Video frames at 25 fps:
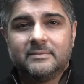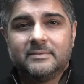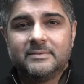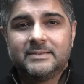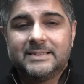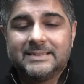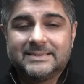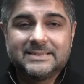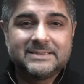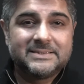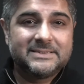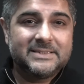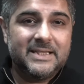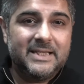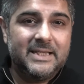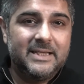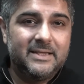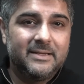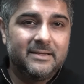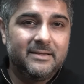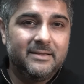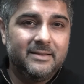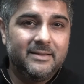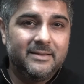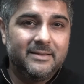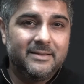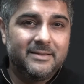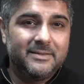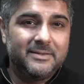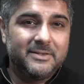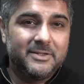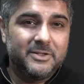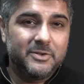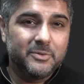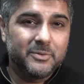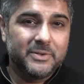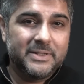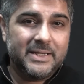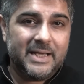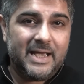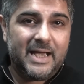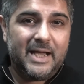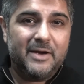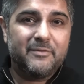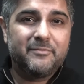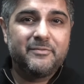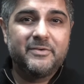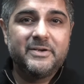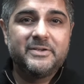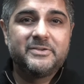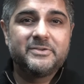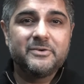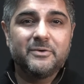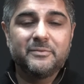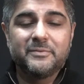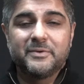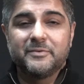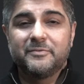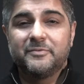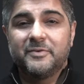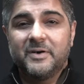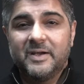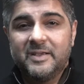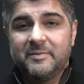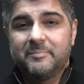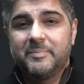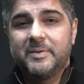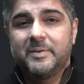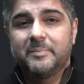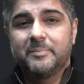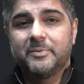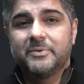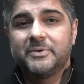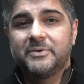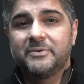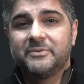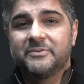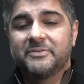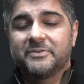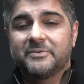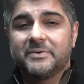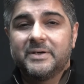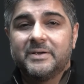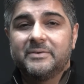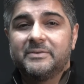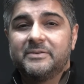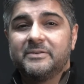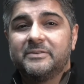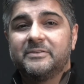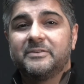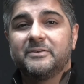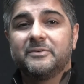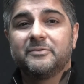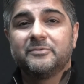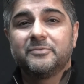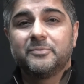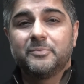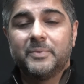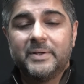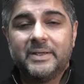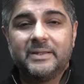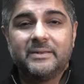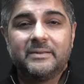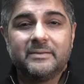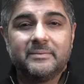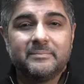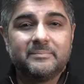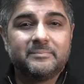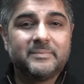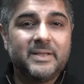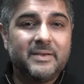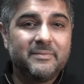There's a saying, you're the average of the 5 people you surround yourself with.